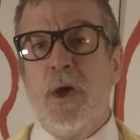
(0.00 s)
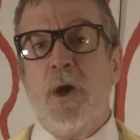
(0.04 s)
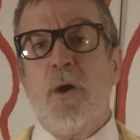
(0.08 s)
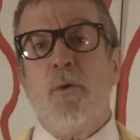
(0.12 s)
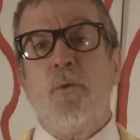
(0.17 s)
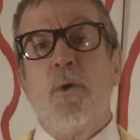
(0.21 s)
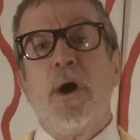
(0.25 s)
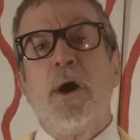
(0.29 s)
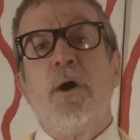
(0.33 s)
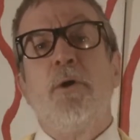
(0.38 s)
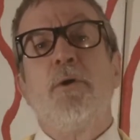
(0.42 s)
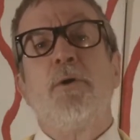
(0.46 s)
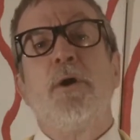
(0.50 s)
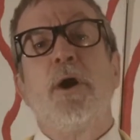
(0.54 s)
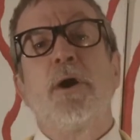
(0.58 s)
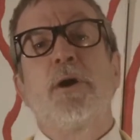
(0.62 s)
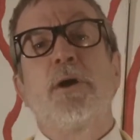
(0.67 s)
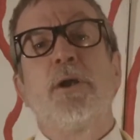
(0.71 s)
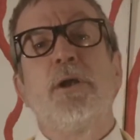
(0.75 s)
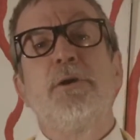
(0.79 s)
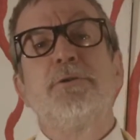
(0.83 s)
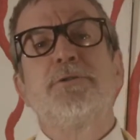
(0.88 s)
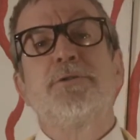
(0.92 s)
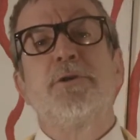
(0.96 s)
Well, a
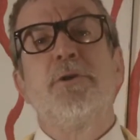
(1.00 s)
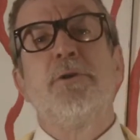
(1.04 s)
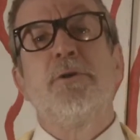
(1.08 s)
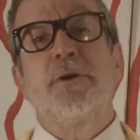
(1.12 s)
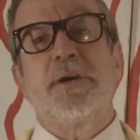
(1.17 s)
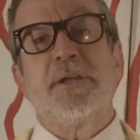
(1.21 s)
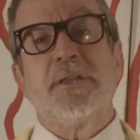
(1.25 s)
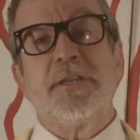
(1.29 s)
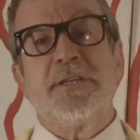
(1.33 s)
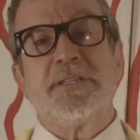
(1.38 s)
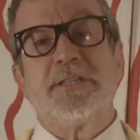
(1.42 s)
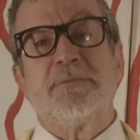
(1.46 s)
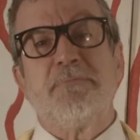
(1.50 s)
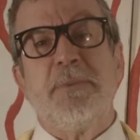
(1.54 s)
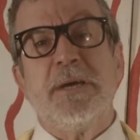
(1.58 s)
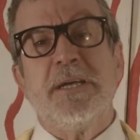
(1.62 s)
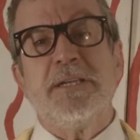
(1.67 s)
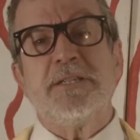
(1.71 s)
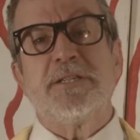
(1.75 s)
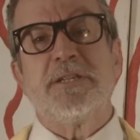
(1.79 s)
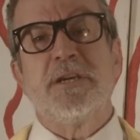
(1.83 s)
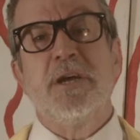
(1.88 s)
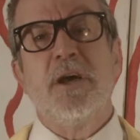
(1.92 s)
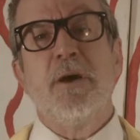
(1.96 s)
closer look at this
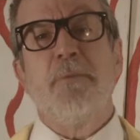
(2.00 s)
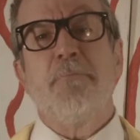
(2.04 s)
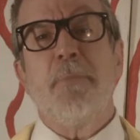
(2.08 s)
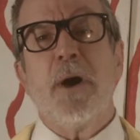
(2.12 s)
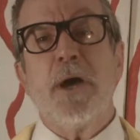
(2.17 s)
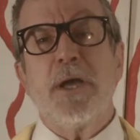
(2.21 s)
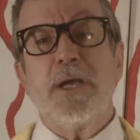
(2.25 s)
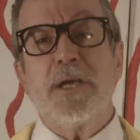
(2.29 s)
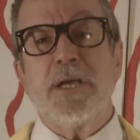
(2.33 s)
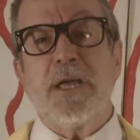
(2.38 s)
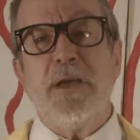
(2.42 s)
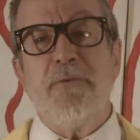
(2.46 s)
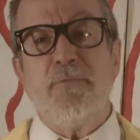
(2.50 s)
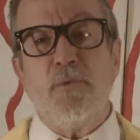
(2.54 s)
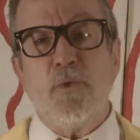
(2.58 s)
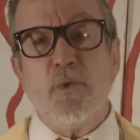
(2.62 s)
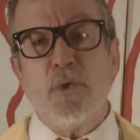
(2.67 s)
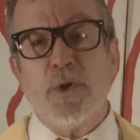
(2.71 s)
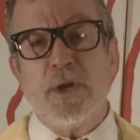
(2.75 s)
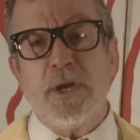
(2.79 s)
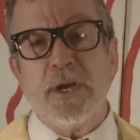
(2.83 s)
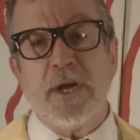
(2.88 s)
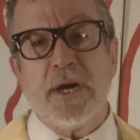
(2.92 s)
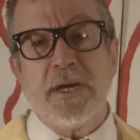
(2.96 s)
speech might give
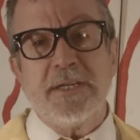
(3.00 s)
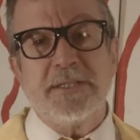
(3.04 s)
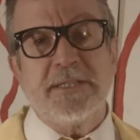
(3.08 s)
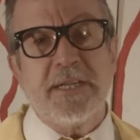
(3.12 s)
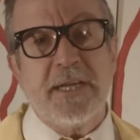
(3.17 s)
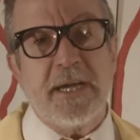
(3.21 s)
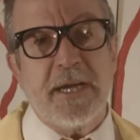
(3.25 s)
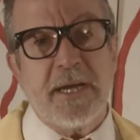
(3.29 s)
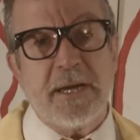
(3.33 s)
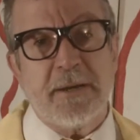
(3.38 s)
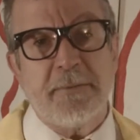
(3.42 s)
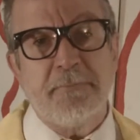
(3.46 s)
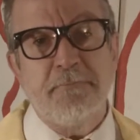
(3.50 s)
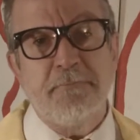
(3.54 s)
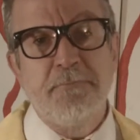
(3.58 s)
you an idea.